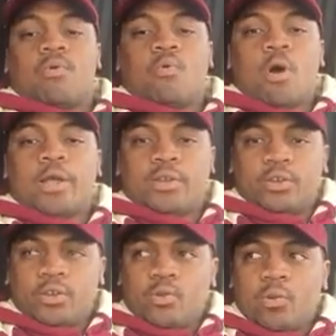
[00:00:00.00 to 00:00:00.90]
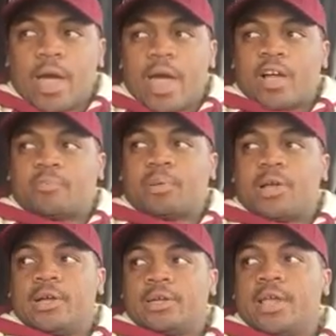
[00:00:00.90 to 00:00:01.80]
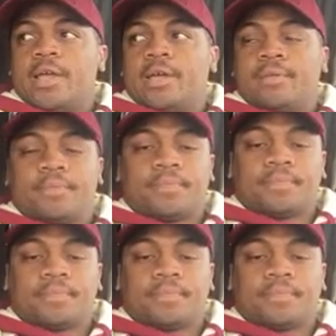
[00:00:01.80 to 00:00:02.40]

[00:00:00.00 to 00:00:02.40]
what do you have plugged in